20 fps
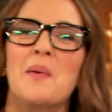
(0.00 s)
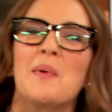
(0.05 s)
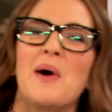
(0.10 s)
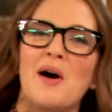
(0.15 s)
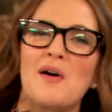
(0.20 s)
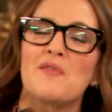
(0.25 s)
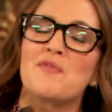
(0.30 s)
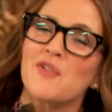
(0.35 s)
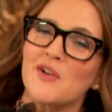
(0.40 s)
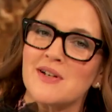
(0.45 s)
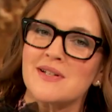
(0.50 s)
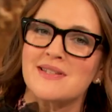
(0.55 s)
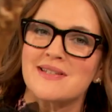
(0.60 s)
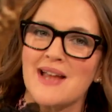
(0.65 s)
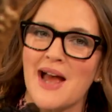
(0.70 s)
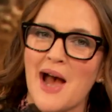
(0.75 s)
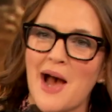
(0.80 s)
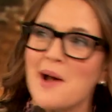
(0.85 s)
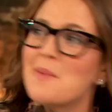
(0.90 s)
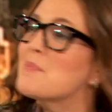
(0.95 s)
Well, first
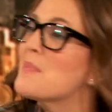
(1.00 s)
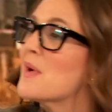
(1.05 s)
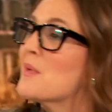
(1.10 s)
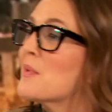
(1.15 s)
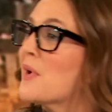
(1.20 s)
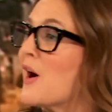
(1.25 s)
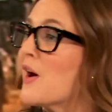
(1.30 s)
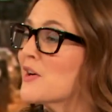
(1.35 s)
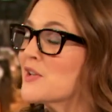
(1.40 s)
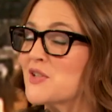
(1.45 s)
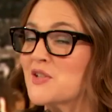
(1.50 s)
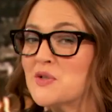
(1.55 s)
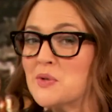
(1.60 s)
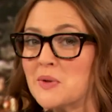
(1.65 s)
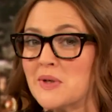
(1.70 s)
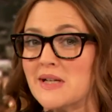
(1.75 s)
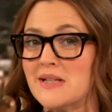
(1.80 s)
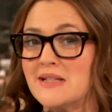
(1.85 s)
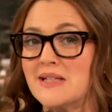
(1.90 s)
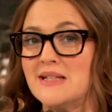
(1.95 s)
up, our
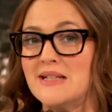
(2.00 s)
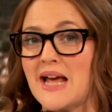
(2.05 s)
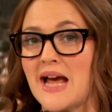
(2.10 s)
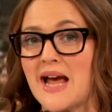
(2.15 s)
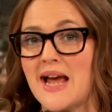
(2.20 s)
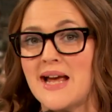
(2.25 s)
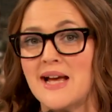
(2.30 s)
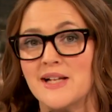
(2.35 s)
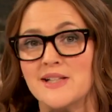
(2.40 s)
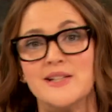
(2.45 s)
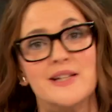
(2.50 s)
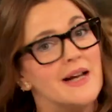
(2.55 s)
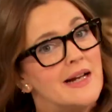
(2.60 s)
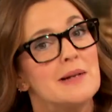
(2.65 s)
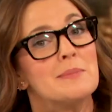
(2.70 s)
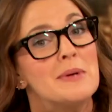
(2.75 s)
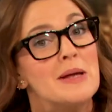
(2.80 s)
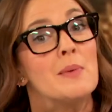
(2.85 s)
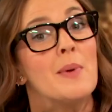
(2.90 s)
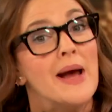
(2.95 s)
story today, it's going
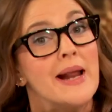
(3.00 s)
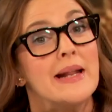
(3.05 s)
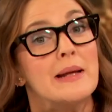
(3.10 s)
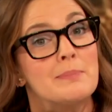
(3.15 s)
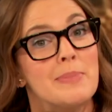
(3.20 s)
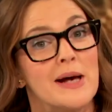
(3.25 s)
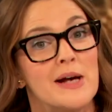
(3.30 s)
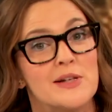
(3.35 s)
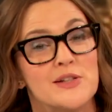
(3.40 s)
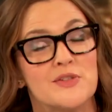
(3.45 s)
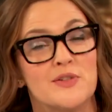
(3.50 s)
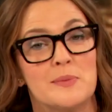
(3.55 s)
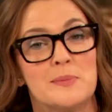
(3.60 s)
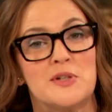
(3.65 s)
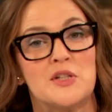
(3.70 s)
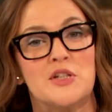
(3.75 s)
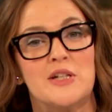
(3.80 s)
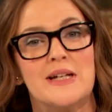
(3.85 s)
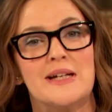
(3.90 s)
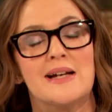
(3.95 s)
to be wedding bells for
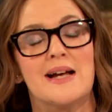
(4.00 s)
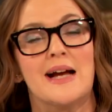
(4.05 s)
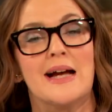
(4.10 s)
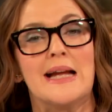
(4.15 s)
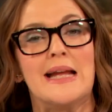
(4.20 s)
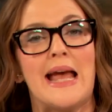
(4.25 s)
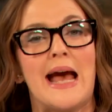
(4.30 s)
Machine Gun